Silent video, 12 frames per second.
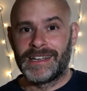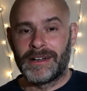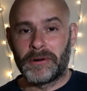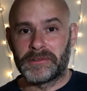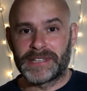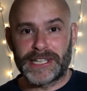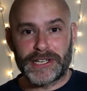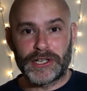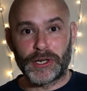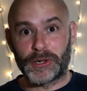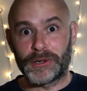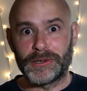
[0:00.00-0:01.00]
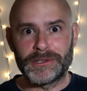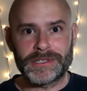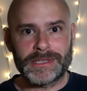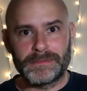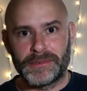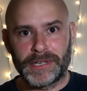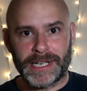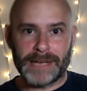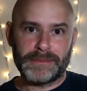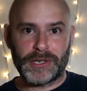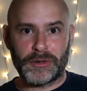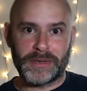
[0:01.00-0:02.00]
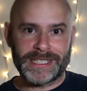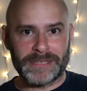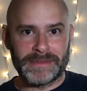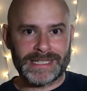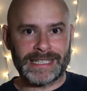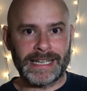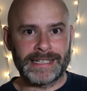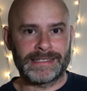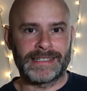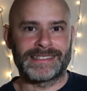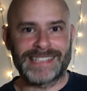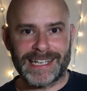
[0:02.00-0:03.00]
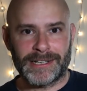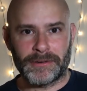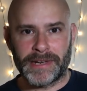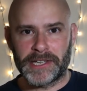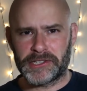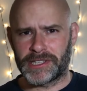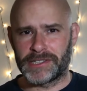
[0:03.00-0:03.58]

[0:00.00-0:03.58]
only girls put up Christmas lights as decoration.